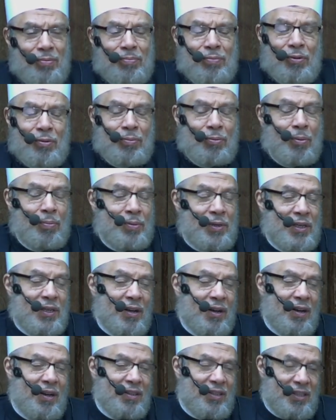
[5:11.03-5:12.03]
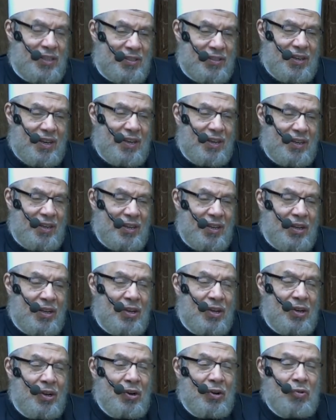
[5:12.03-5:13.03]
that our
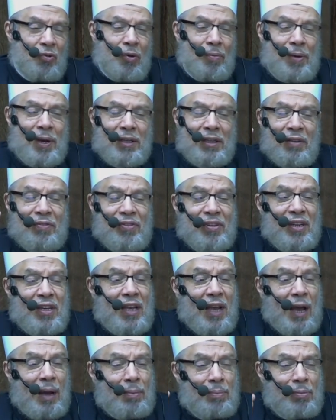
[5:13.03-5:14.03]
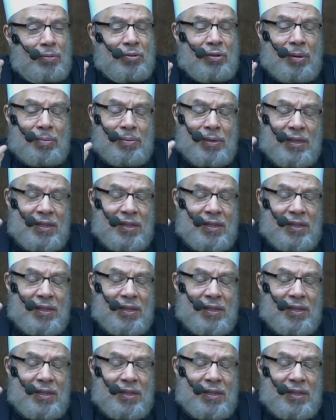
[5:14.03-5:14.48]
mother Khadija died,